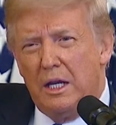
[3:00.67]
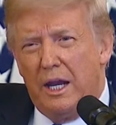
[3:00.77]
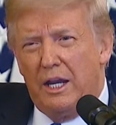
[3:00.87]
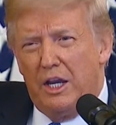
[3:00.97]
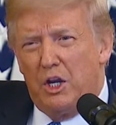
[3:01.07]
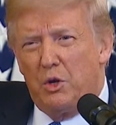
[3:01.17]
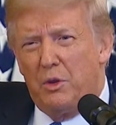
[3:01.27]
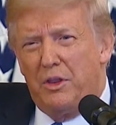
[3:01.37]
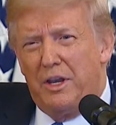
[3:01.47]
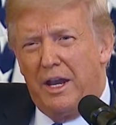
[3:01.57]
and hit her
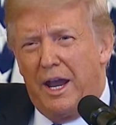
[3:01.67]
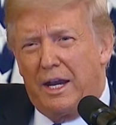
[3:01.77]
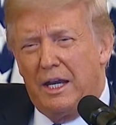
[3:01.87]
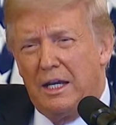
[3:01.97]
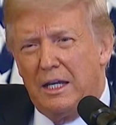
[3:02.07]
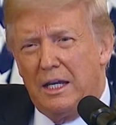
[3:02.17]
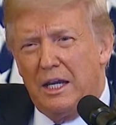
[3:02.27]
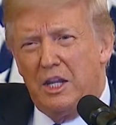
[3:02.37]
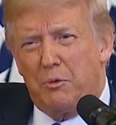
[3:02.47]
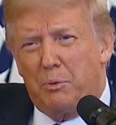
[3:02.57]
in the neck
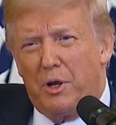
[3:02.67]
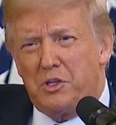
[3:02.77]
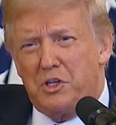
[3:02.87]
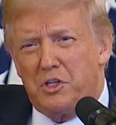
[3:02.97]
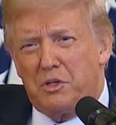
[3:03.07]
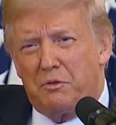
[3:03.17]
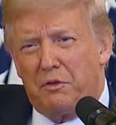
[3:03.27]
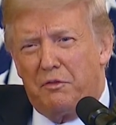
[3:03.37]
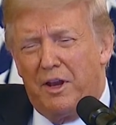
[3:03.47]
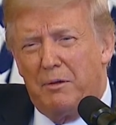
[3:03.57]
in the presence of
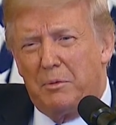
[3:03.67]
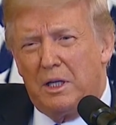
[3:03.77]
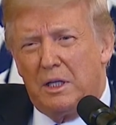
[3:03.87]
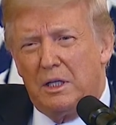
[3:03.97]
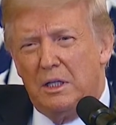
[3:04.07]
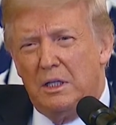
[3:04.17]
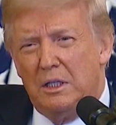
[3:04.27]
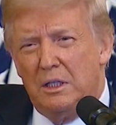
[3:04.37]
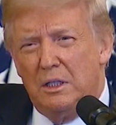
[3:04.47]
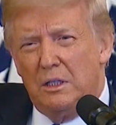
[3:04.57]
her family.
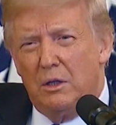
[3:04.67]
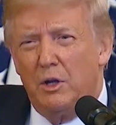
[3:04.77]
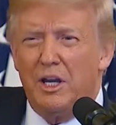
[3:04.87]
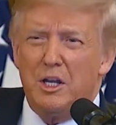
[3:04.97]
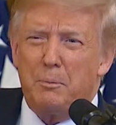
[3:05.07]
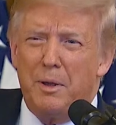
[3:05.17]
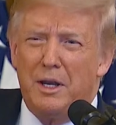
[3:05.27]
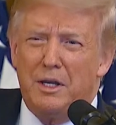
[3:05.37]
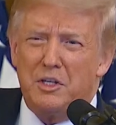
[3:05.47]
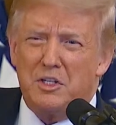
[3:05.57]
On
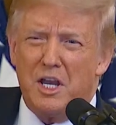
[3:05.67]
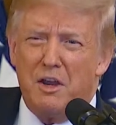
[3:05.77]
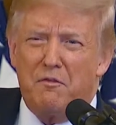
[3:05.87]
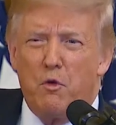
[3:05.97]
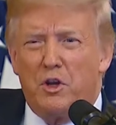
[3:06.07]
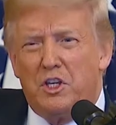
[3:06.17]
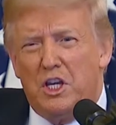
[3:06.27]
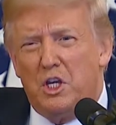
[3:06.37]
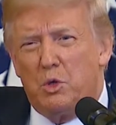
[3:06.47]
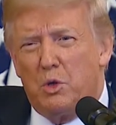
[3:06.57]
Independence Day,
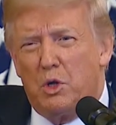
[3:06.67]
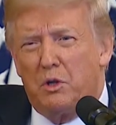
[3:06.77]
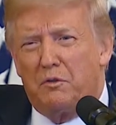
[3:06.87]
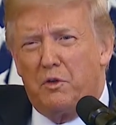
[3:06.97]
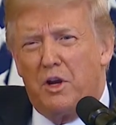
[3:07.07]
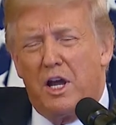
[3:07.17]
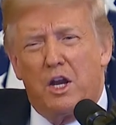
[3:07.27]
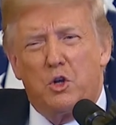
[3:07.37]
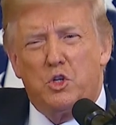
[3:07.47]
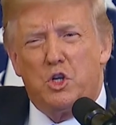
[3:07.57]
14 year old
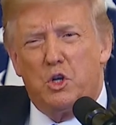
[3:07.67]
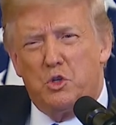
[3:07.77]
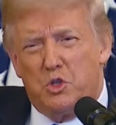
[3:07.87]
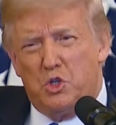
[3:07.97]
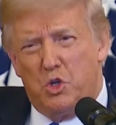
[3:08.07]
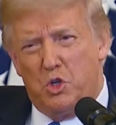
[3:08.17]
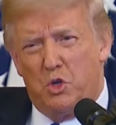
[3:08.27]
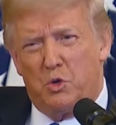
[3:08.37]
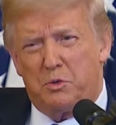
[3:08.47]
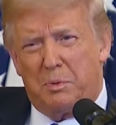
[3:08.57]
Vernado Jones
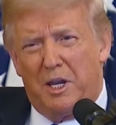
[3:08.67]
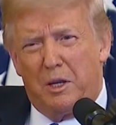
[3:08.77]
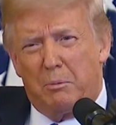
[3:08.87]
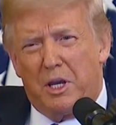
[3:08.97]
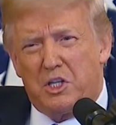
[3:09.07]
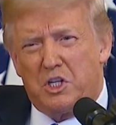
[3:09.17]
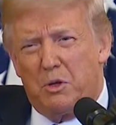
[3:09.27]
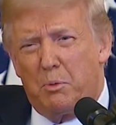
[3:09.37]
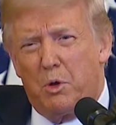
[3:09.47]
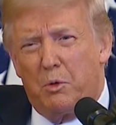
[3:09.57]
Jr. was playing
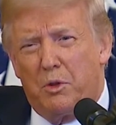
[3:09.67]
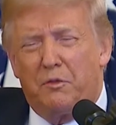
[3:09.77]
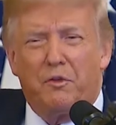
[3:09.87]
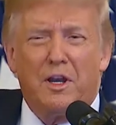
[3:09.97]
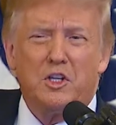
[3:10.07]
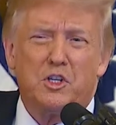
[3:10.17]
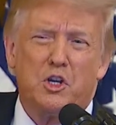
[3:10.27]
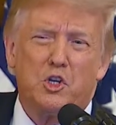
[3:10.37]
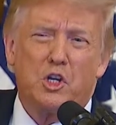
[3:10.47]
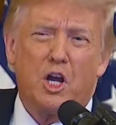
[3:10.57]
basketball with friends
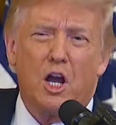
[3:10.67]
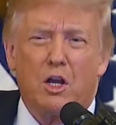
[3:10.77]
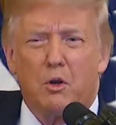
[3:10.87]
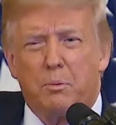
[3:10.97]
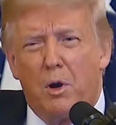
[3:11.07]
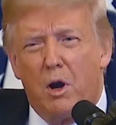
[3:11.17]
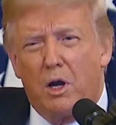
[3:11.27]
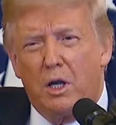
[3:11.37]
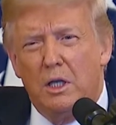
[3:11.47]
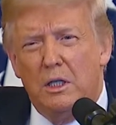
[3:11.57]
in a Chicago park